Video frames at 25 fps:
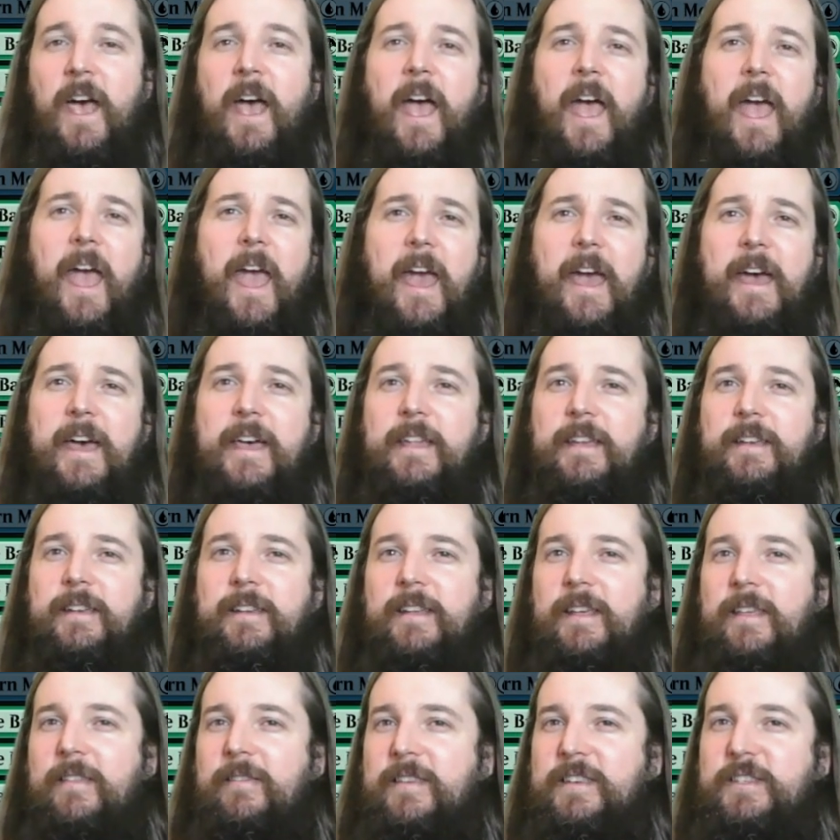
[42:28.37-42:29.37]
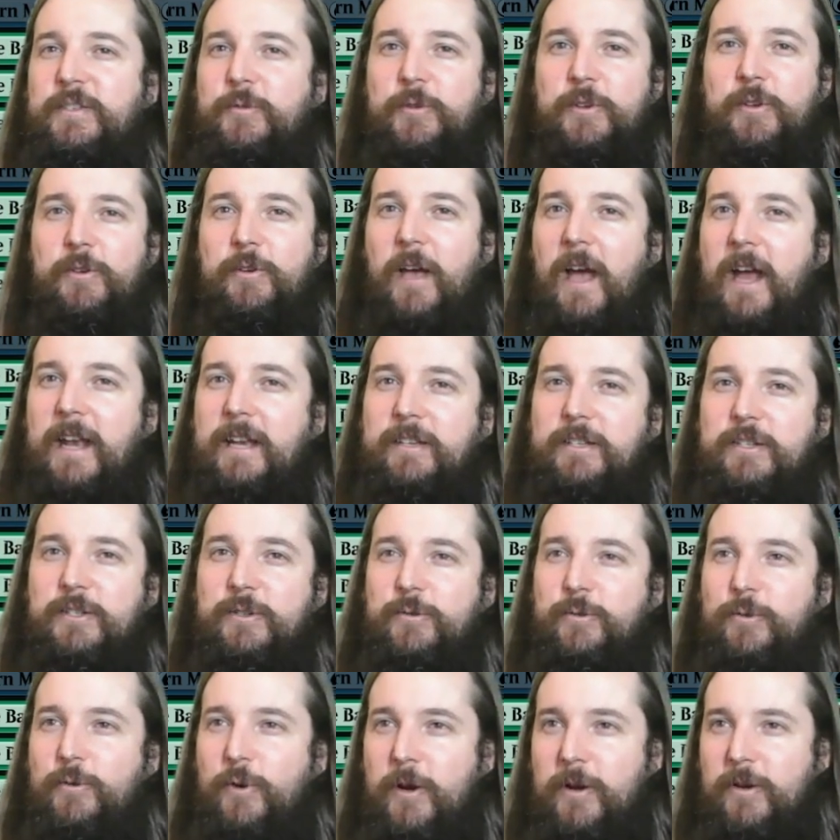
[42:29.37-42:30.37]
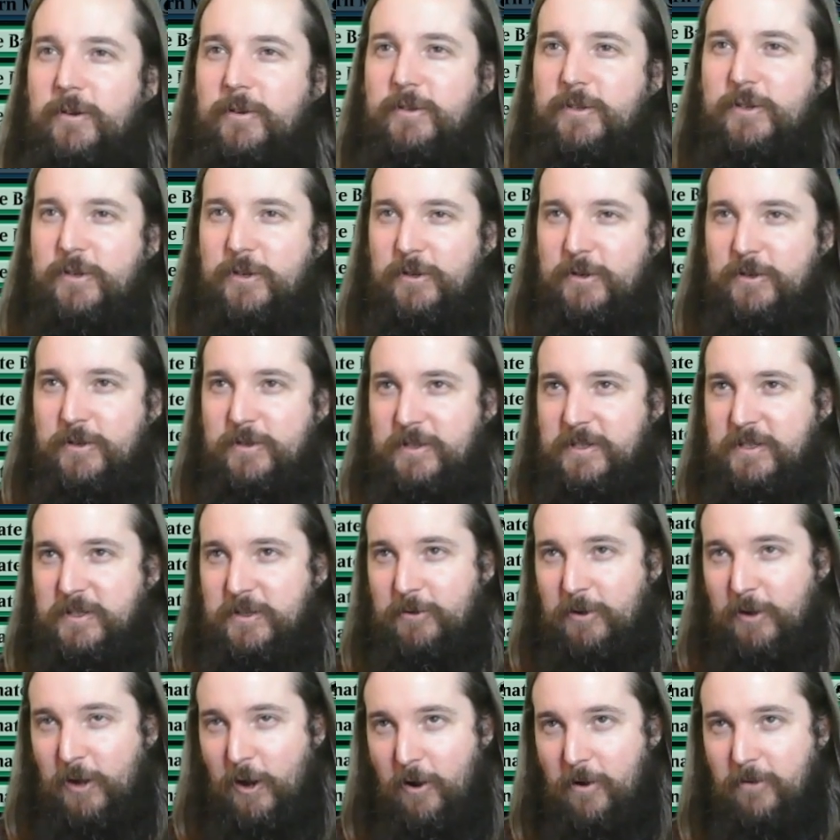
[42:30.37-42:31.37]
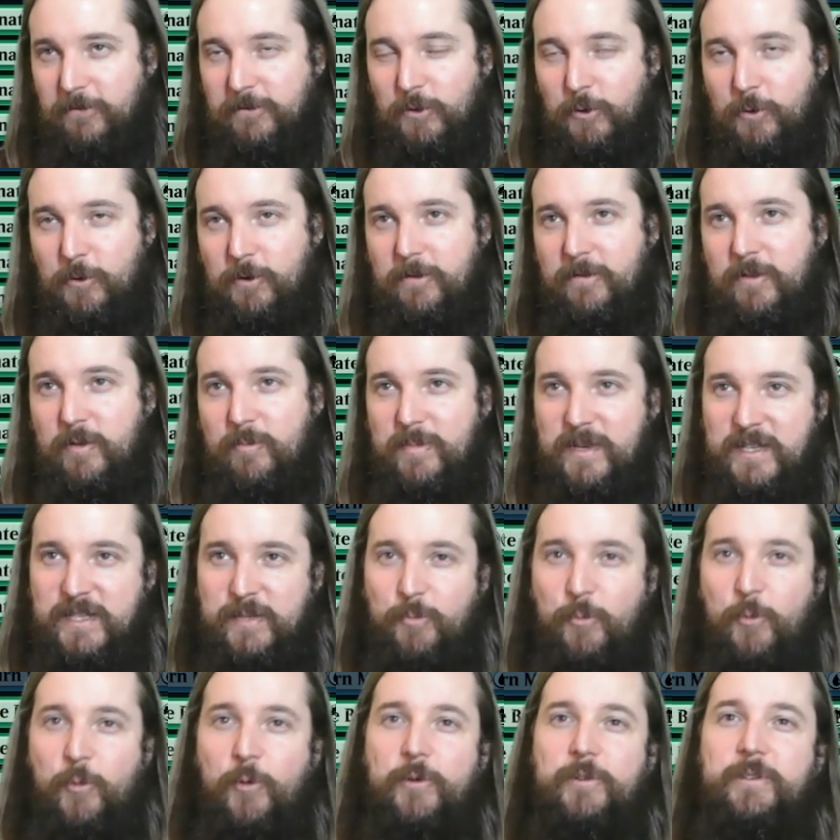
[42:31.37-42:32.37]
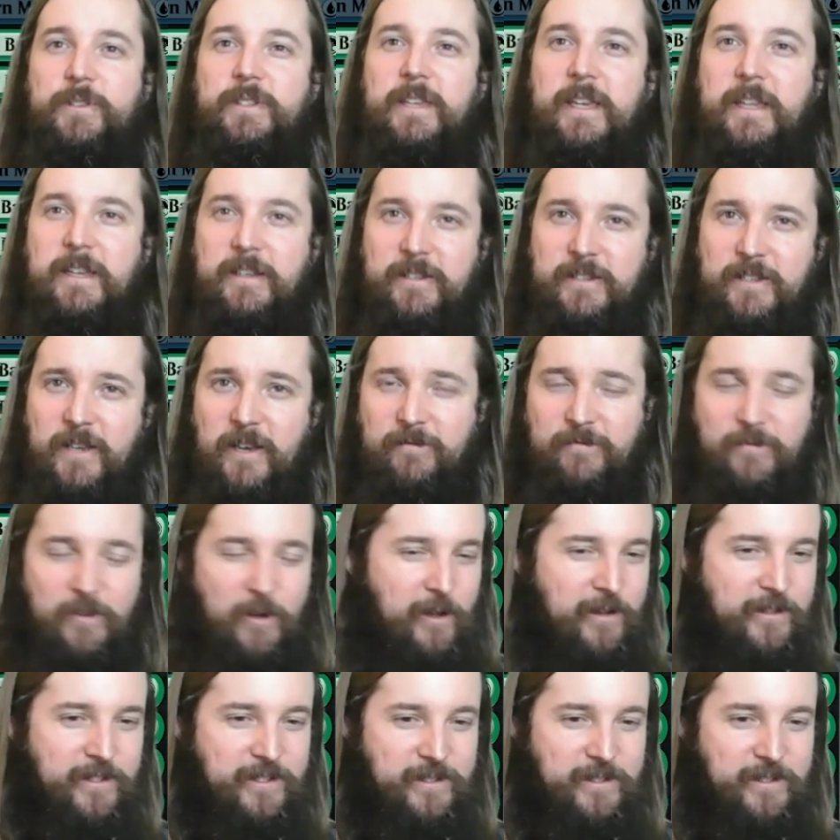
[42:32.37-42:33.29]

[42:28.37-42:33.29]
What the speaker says: And in this one, you kind of do turns doing Overlord of the Mistmoors into Sunfalls,